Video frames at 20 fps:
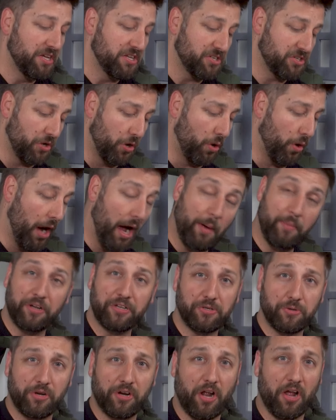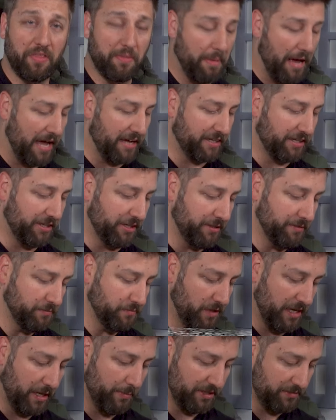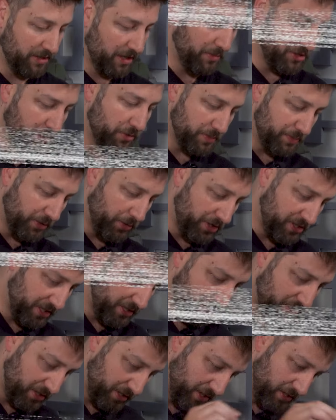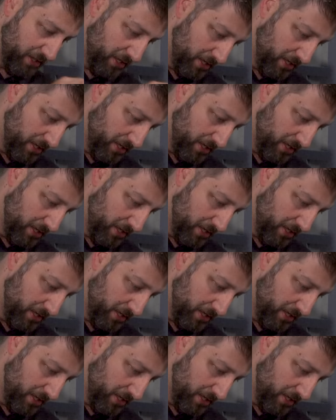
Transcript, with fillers: So I'm gonna do it on the back here. I got my, got my U S B cords here, just gonna